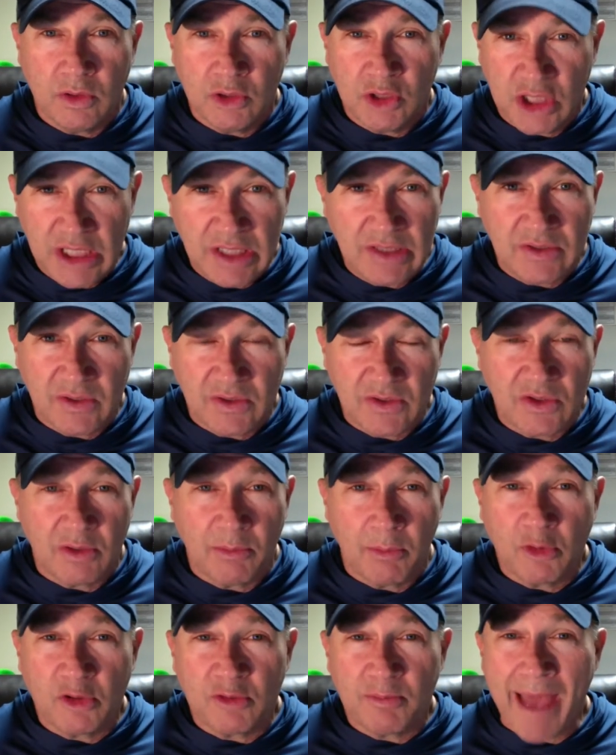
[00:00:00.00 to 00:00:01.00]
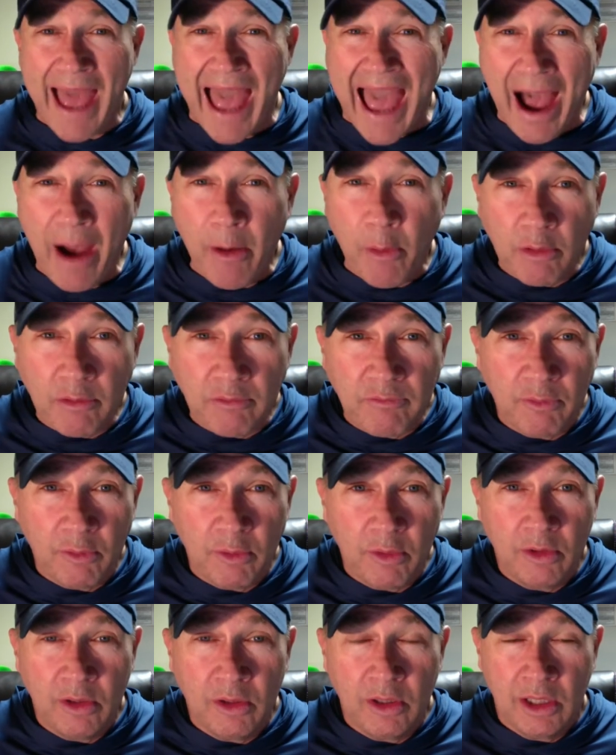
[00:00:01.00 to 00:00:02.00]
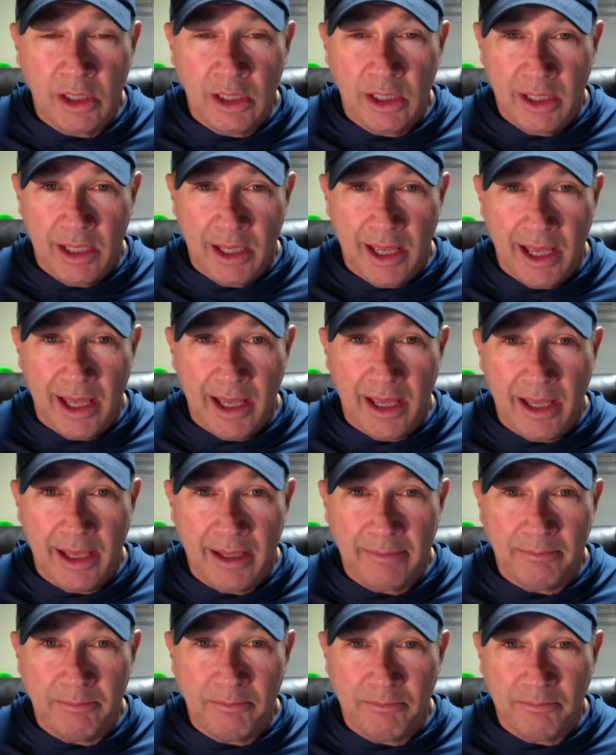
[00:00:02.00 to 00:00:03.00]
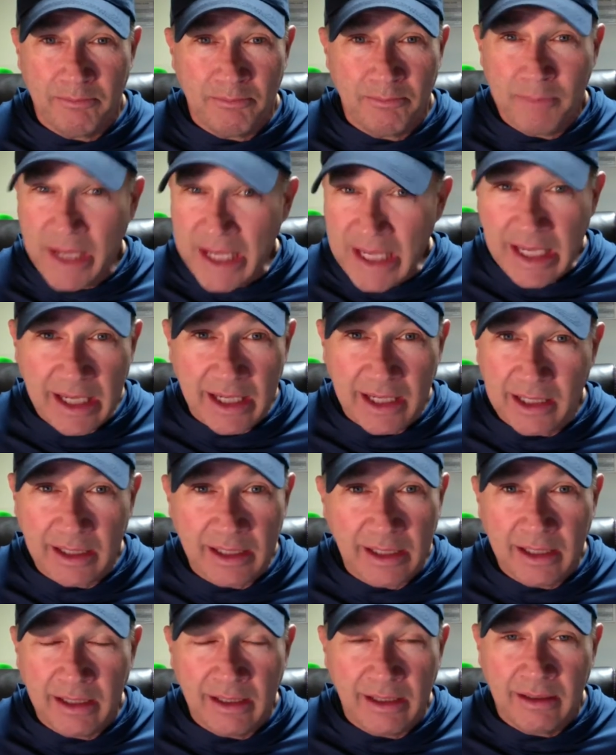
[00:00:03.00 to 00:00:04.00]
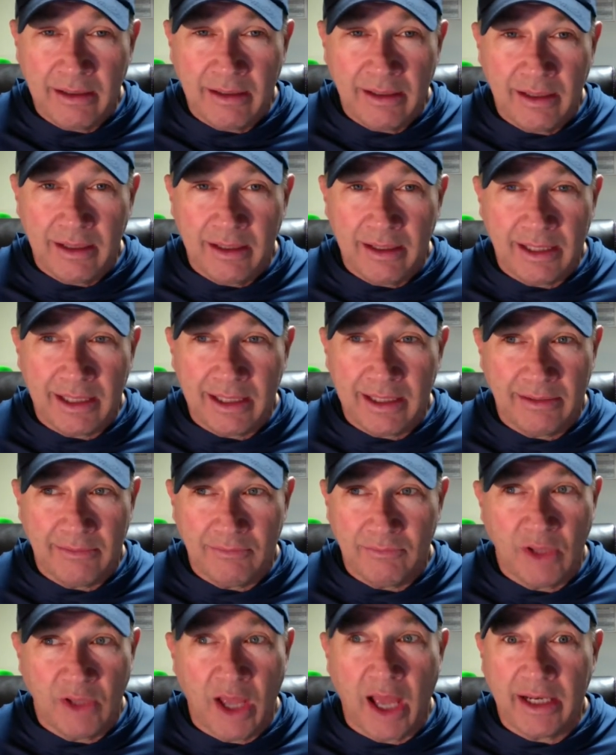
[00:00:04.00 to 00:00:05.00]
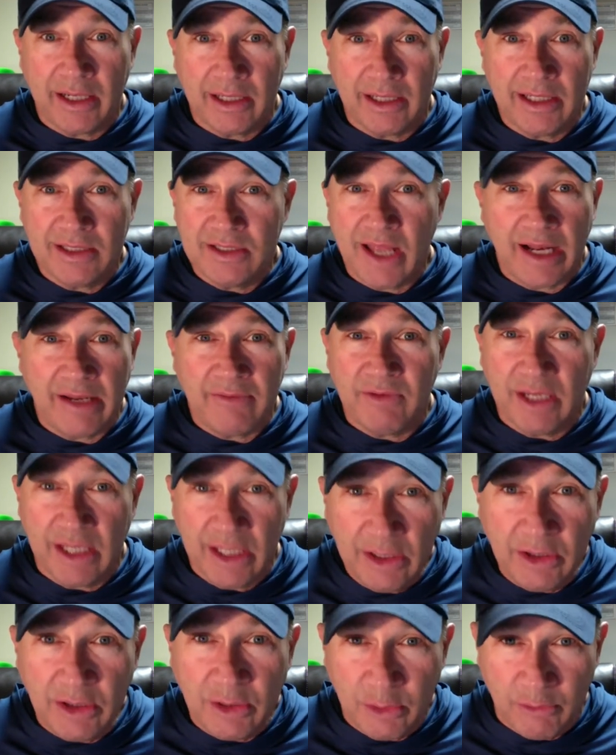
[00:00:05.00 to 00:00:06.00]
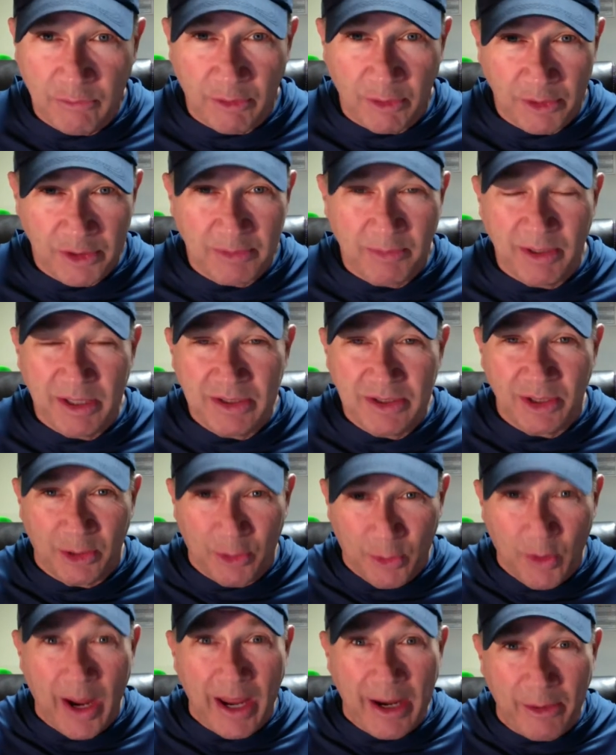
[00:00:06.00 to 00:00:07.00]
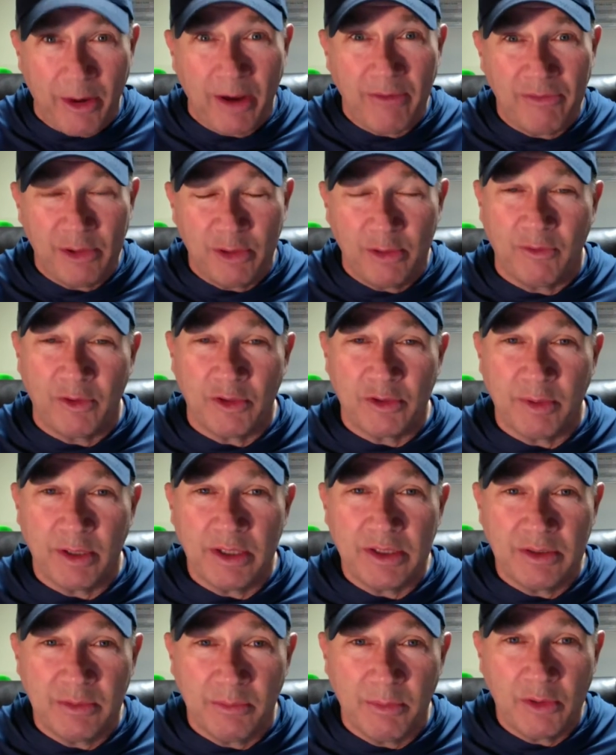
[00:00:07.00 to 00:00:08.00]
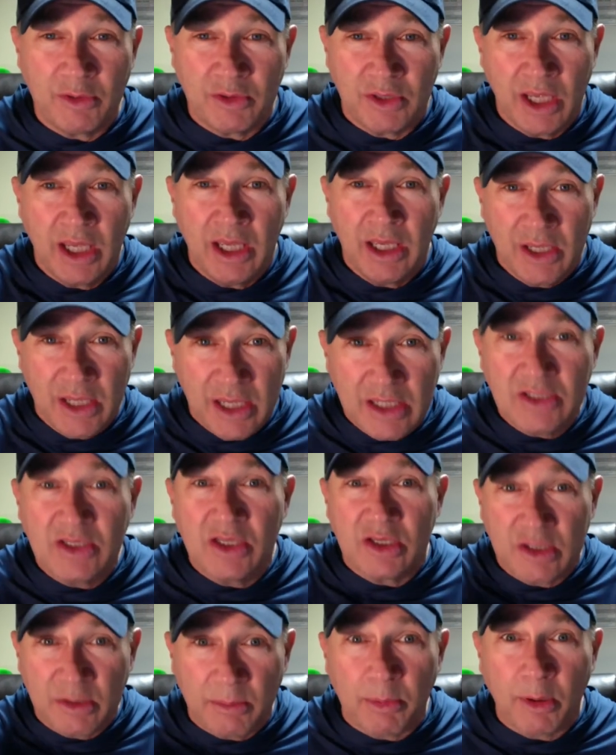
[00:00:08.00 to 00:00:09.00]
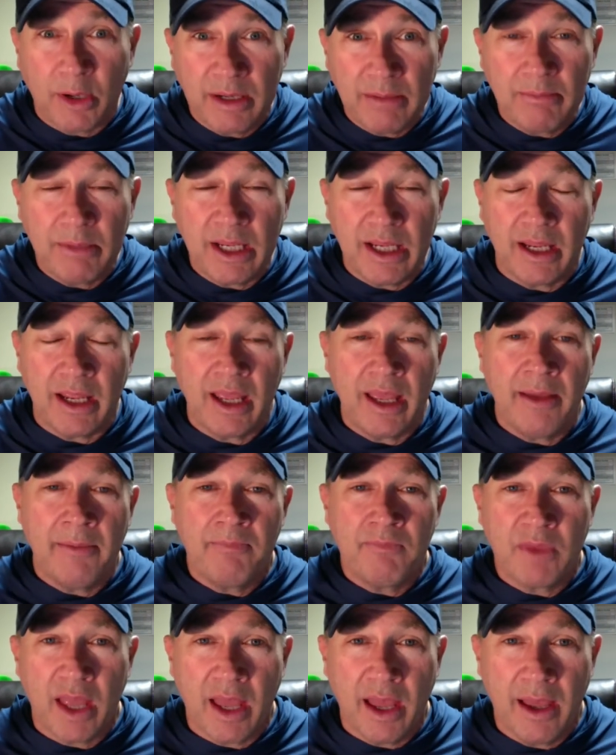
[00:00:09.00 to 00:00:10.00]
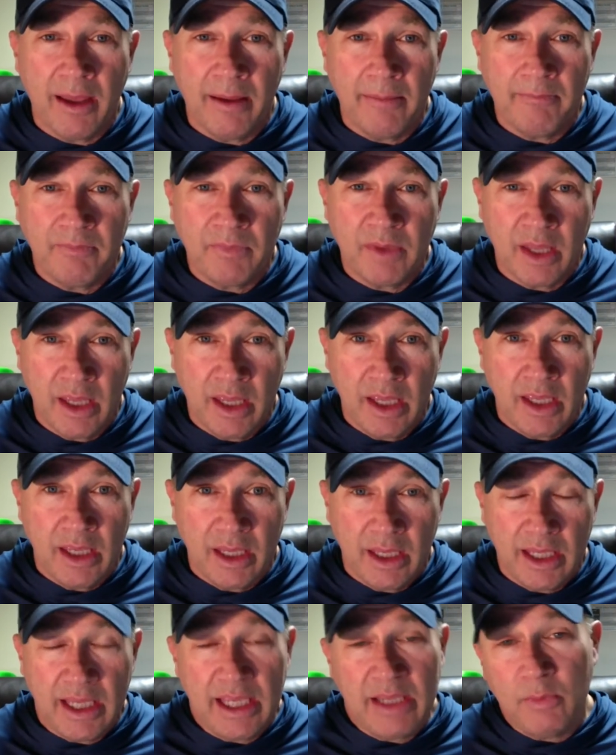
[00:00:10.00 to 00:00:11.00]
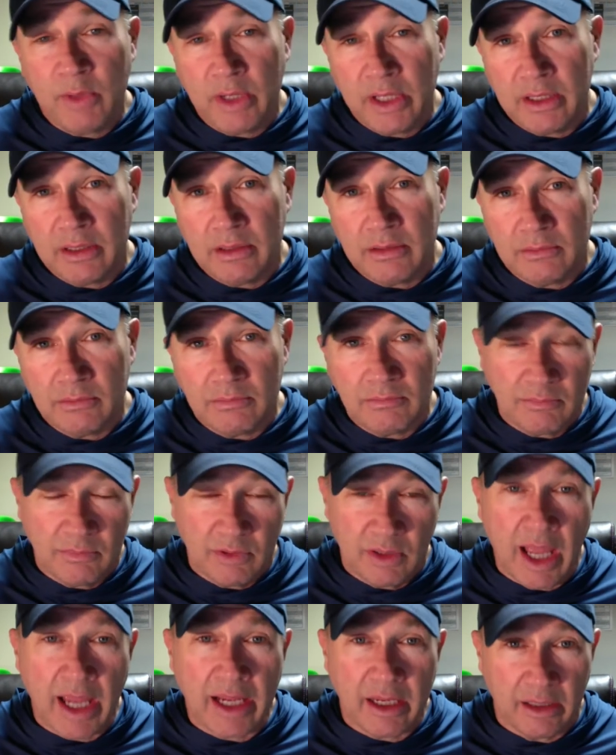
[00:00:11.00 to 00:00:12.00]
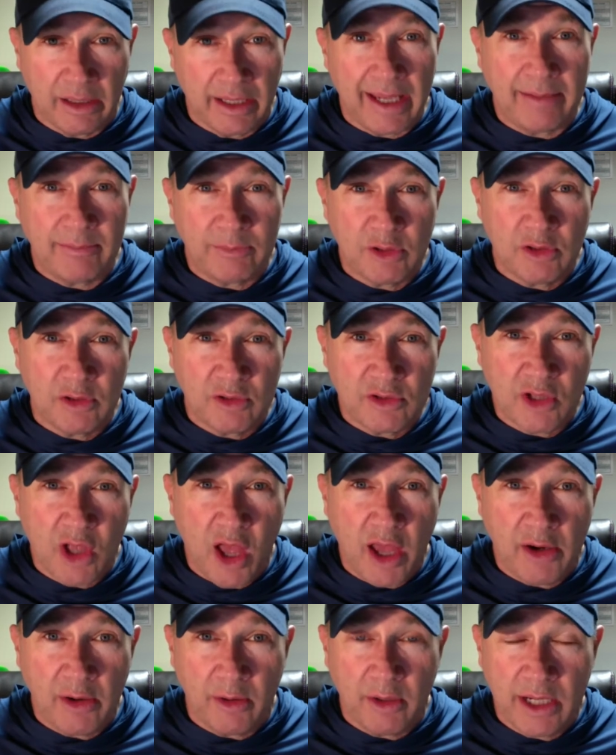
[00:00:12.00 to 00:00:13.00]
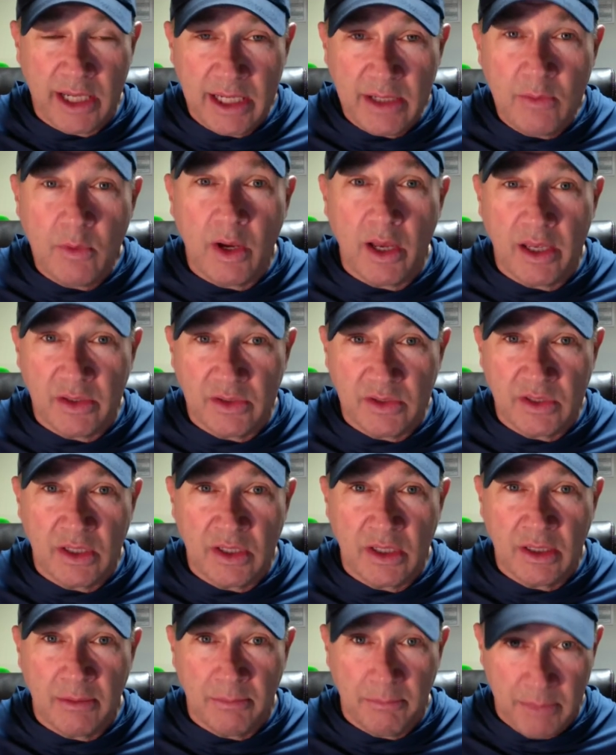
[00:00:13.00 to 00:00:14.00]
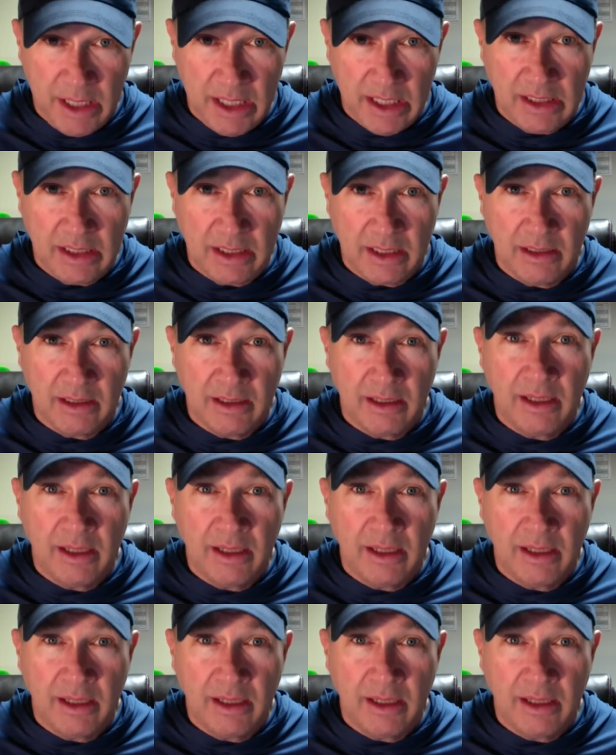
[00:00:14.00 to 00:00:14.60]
Jesus, the most powerful uh, being, eh, not he's not even in the universe, but he's the creator of the universe, but he's the most, he's the supreme being. Um, he went like a lamb to the slaughter. He was meek,